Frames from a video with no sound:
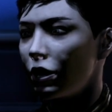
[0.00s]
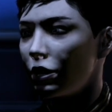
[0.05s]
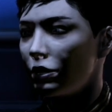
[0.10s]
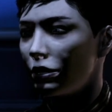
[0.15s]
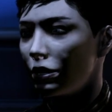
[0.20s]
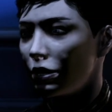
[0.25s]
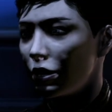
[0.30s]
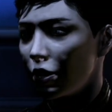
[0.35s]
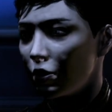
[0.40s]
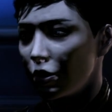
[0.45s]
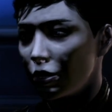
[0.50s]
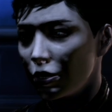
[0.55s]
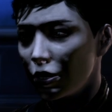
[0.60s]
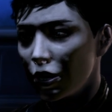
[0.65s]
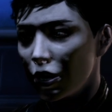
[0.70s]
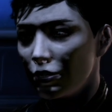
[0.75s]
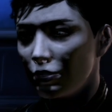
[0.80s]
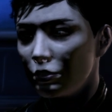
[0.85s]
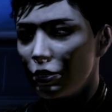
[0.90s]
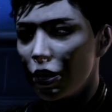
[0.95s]
and the other
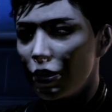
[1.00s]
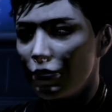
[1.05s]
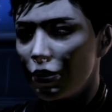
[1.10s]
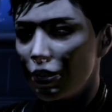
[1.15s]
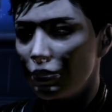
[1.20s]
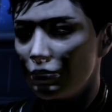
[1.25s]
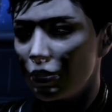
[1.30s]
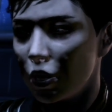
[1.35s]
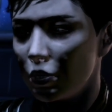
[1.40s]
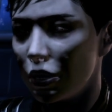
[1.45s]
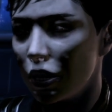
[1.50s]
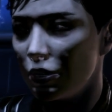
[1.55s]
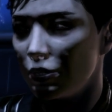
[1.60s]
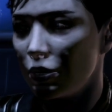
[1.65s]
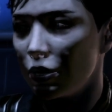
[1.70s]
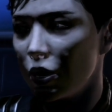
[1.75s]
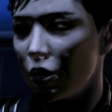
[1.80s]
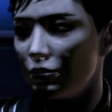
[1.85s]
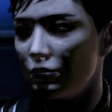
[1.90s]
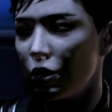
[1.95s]
doesn't have a
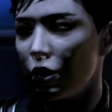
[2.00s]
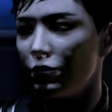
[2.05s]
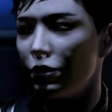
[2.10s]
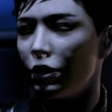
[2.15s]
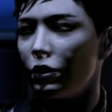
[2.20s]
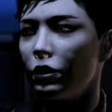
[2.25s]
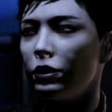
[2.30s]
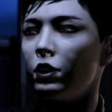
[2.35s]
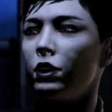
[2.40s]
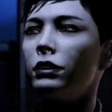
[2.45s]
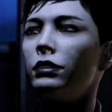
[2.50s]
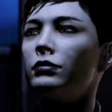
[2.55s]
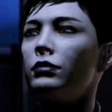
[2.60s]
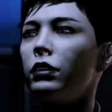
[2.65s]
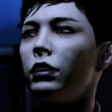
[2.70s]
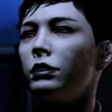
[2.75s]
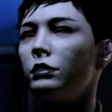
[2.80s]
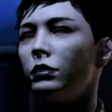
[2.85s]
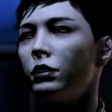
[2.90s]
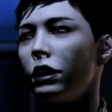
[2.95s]
smart-ass comm officer to keep
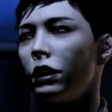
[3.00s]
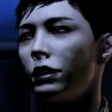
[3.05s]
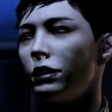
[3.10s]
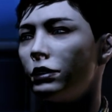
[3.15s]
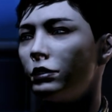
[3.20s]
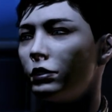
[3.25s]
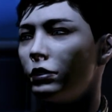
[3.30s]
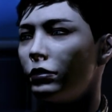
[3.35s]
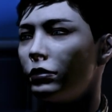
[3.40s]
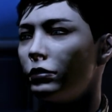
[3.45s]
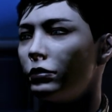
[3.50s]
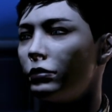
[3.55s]
her in line.